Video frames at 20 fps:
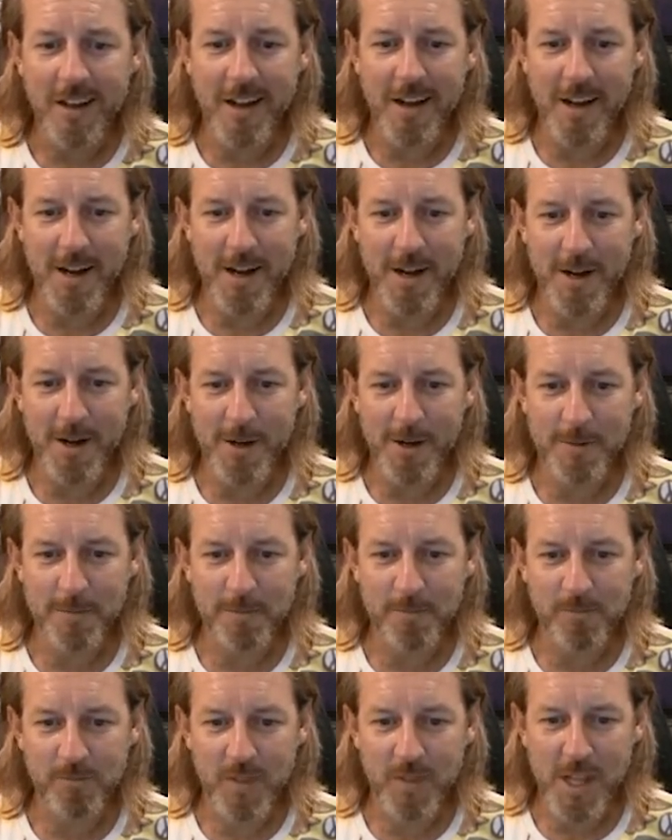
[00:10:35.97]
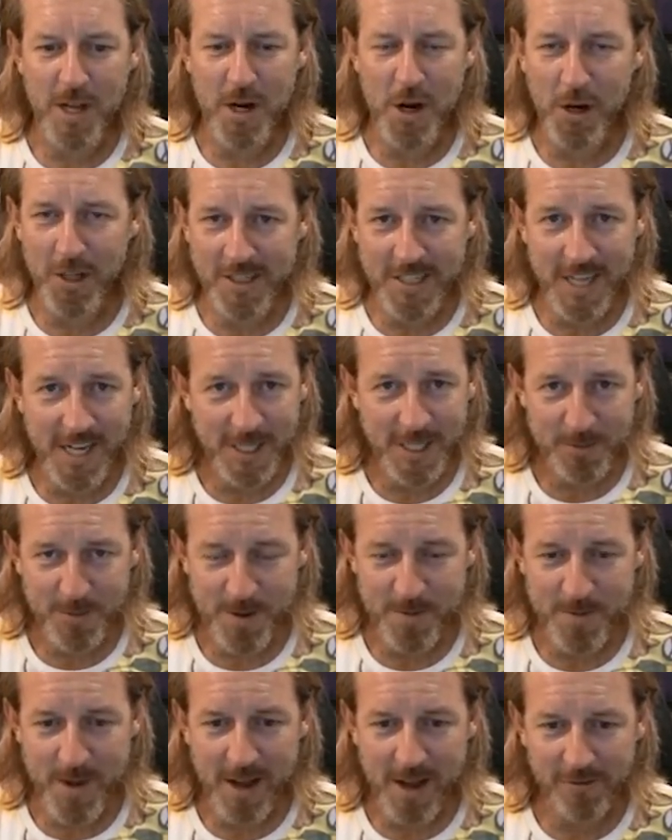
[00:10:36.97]
It only takes
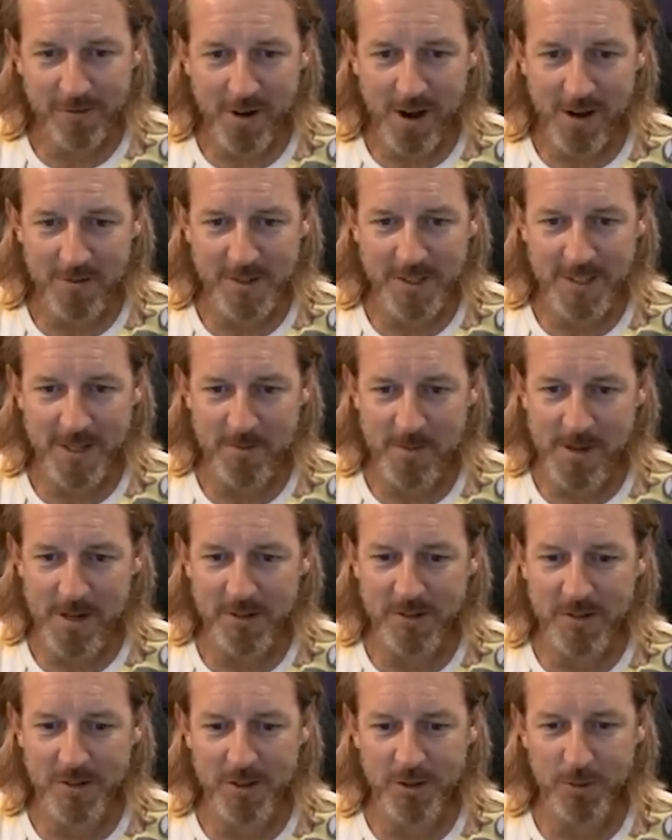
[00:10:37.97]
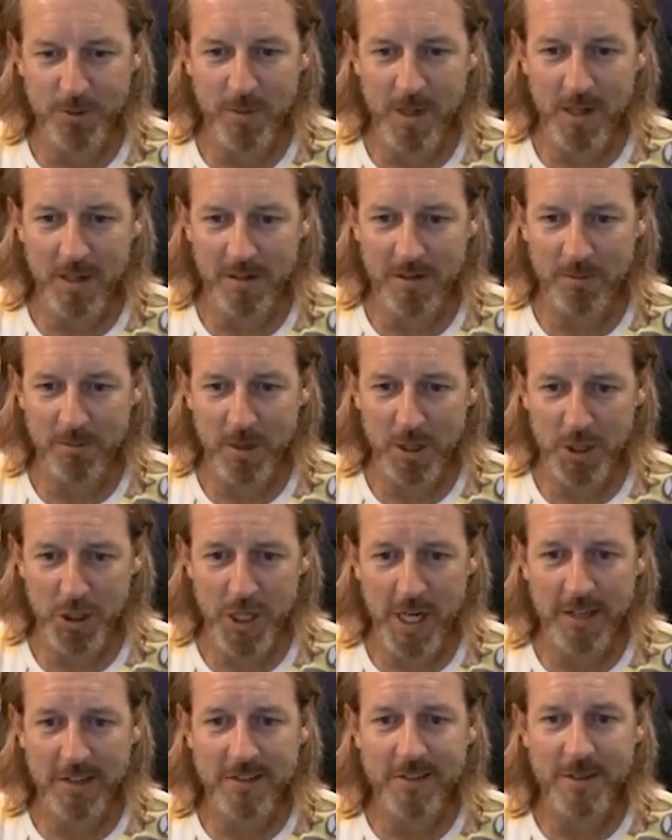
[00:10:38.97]
me about 5 or 10 minutes to do my
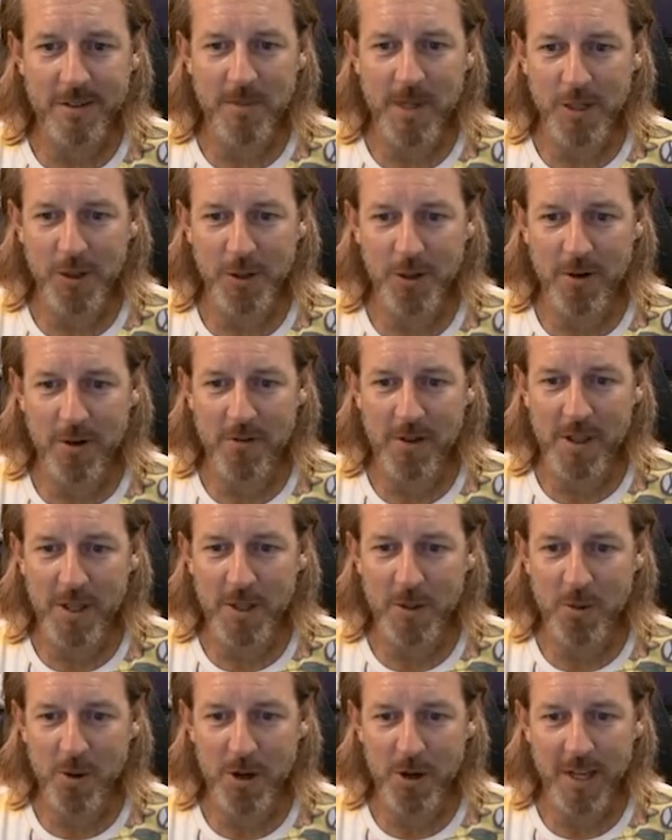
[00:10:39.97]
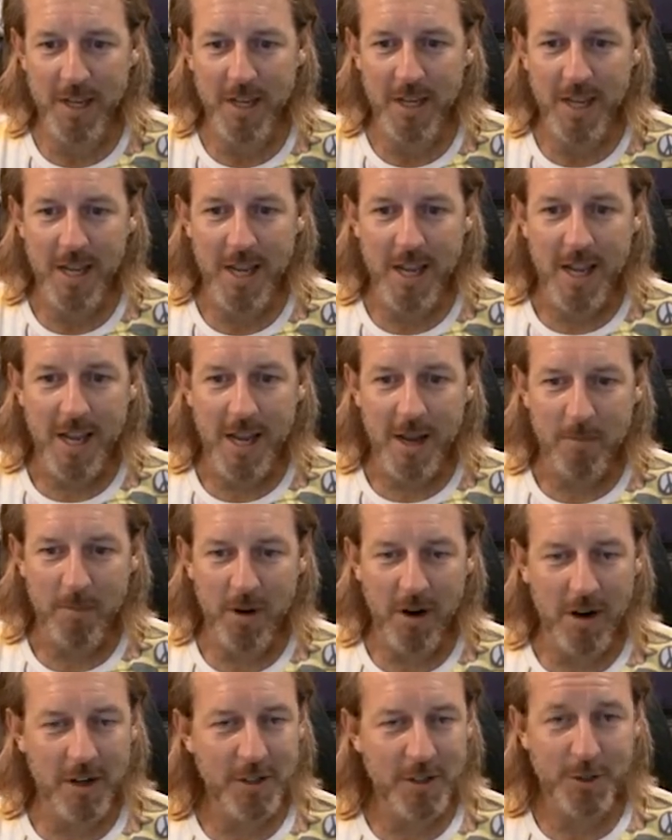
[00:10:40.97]
checks to make sure everything's working.
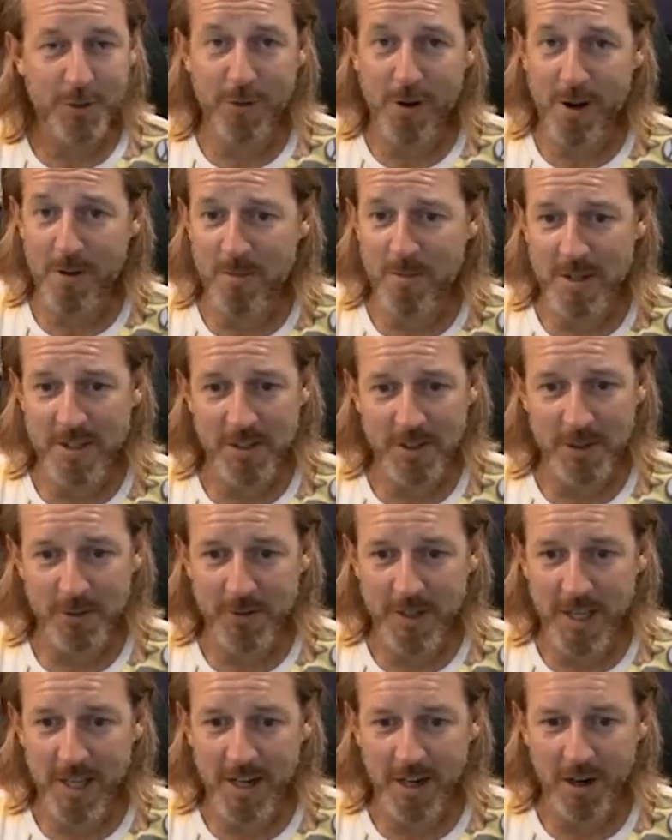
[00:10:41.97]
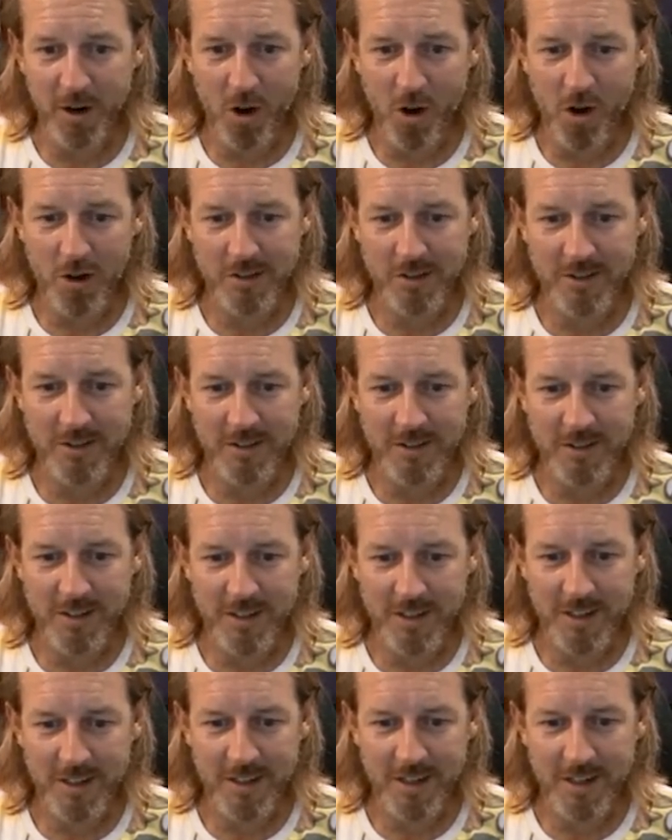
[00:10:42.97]
But I just find myself getting lost
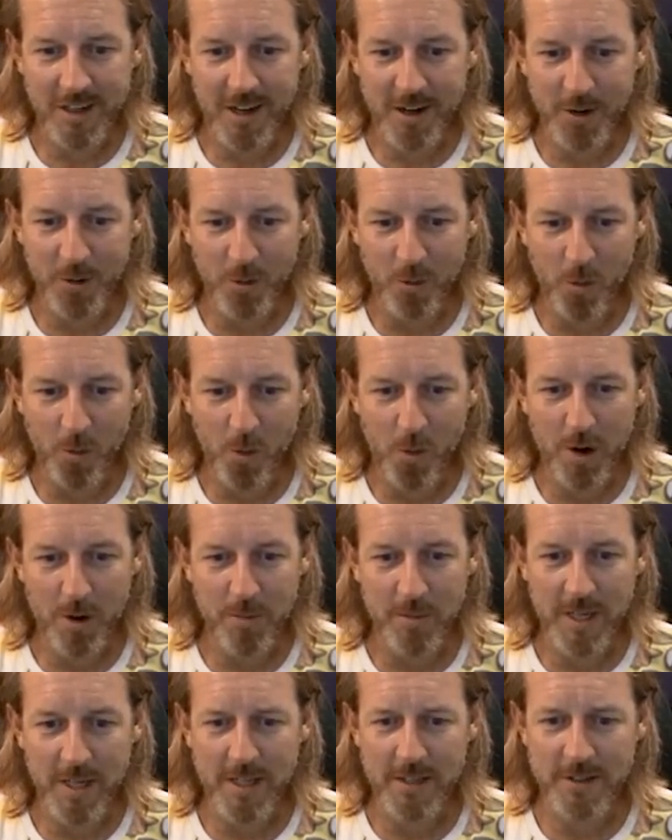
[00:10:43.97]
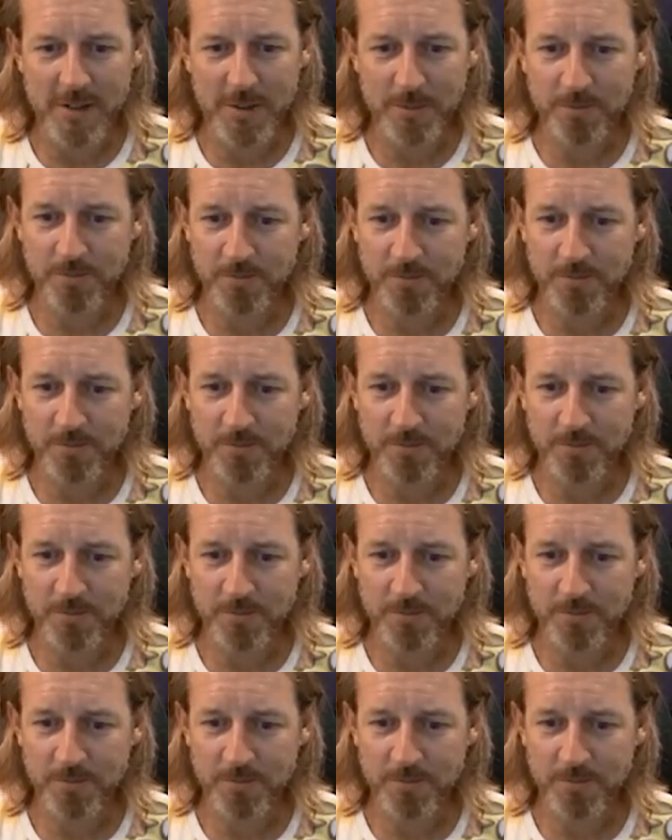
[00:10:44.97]
underwater, because